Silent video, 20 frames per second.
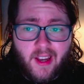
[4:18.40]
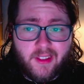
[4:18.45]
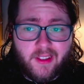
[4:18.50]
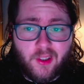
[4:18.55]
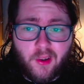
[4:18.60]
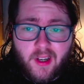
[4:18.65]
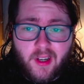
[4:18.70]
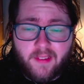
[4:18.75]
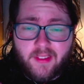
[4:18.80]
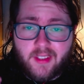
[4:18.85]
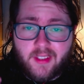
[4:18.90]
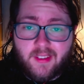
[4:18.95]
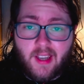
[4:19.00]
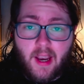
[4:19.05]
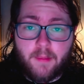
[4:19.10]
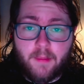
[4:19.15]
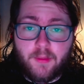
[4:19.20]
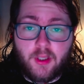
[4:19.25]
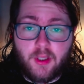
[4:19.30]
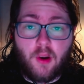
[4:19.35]
I don't have the
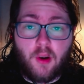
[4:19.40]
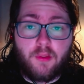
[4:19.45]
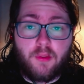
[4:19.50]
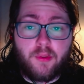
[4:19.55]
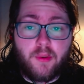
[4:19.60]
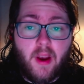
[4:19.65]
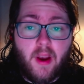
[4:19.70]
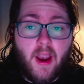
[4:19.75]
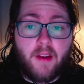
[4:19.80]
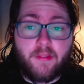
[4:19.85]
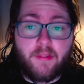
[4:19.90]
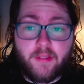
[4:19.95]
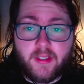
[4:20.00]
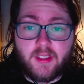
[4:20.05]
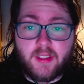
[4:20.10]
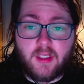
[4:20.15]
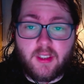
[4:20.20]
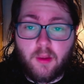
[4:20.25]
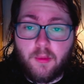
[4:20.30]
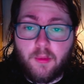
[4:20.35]
time to go through every
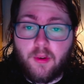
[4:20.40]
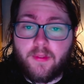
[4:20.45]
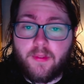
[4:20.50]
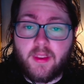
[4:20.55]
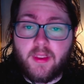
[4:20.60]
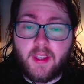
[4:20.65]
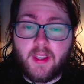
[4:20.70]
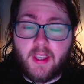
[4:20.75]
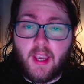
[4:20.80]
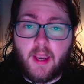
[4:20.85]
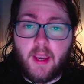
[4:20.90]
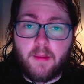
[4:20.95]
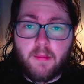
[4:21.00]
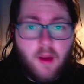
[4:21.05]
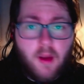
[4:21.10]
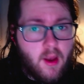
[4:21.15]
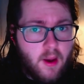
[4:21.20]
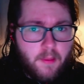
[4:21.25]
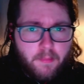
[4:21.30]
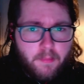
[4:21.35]
skill move in the game,
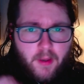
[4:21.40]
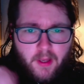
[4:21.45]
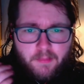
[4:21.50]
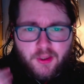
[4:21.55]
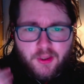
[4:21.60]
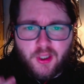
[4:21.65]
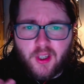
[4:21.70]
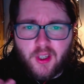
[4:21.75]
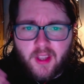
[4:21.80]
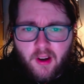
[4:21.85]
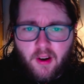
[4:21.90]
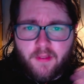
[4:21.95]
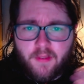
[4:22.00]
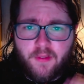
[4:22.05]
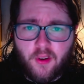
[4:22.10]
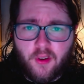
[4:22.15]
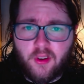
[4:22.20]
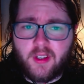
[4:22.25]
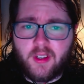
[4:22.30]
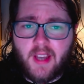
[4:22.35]
but I'm sure there are
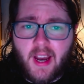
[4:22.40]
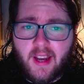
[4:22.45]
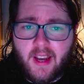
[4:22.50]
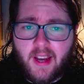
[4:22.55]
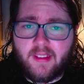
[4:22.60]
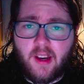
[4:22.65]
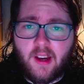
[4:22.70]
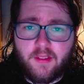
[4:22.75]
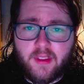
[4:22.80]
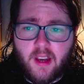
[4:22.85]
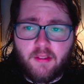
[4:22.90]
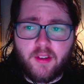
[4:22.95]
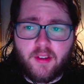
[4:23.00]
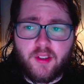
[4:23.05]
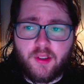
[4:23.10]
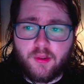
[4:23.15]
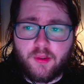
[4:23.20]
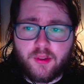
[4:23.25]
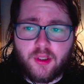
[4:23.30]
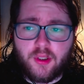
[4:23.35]
full guides out there
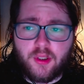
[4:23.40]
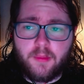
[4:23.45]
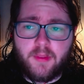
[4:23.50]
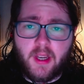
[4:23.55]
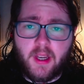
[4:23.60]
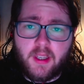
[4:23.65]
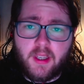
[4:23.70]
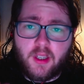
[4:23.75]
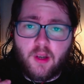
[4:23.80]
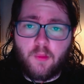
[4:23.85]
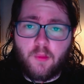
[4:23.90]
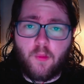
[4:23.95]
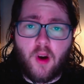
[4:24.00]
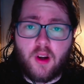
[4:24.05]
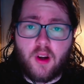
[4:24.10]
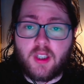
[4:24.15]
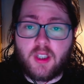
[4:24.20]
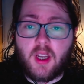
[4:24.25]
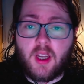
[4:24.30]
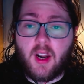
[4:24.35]
on YouTube that you can
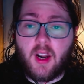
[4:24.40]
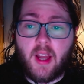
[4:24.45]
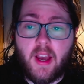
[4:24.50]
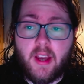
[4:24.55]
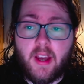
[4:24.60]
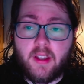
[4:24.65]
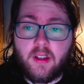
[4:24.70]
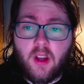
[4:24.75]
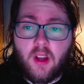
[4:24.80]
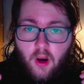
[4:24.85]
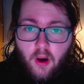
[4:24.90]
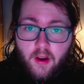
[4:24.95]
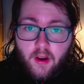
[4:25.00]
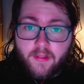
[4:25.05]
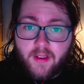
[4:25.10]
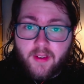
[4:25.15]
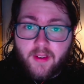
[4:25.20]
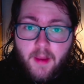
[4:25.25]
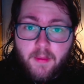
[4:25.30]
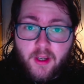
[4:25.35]
watch and learn, or
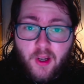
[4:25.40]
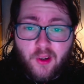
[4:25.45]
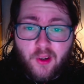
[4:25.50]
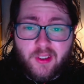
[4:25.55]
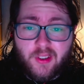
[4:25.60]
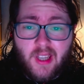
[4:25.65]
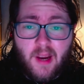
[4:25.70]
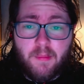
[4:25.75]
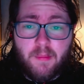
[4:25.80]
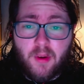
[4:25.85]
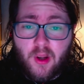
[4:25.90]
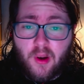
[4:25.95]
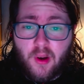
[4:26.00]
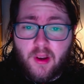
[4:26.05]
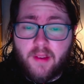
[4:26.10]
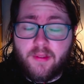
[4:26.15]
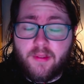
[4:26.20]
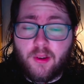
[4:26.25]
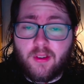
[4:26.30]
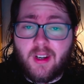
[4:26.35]
even let me know down below
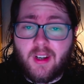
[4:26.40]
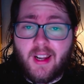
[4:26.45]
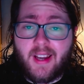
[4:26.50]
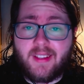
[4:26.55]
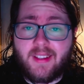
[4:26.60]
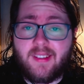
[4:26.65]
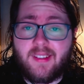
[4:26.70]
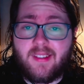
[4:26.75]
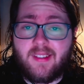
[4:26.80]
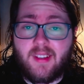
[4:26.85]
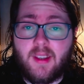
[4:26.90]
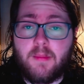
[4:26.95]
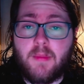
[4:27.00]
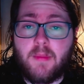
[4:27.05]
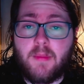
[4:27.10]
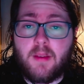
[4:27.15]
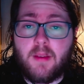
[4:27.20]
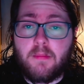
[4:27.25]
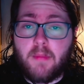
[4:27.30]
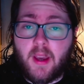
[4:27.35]
if you would like to see
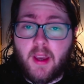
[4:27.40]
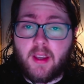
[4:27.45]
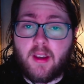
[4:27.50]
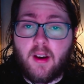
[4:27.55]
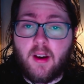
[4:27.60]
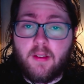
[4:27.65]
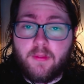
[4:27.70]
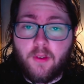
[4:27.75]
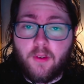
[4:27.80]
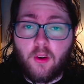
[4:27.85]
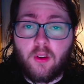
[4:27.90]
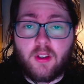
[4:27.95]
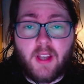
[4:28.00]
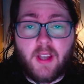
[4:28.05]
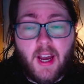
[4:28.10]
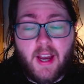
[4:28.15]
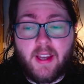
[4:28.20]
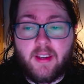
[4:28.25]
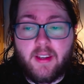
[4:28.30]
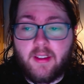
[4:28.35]
me make a full
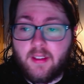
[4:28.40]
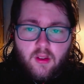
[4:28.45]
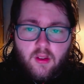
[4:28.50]
guide.